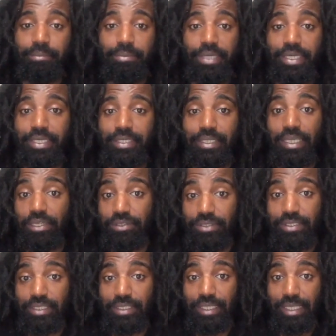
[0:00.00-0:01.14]
But
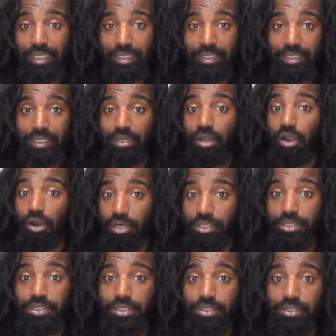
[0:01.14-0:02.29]
here's the thing,
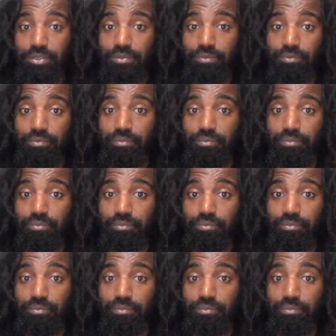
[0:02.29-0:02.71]
artists,